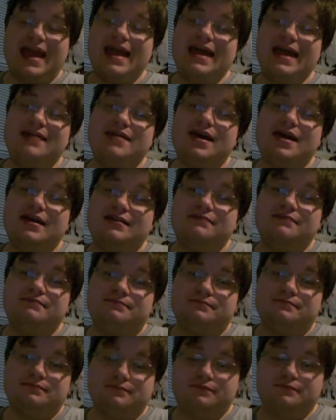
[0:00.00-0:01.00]
And
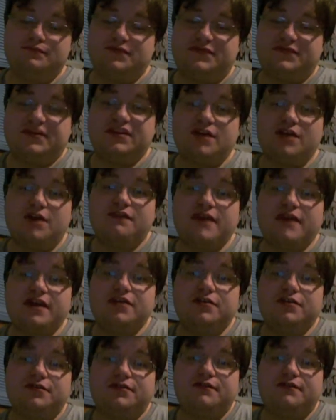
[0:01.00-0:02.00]
then, to notify
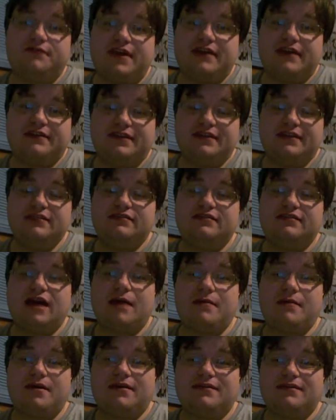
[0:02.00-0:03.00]
who's evicted,
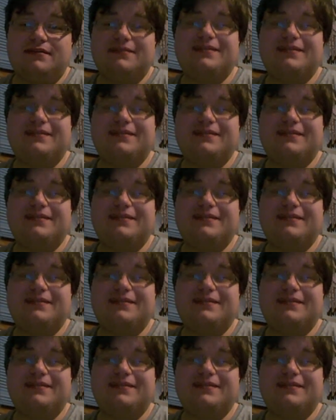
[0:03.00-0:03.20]
Gemma...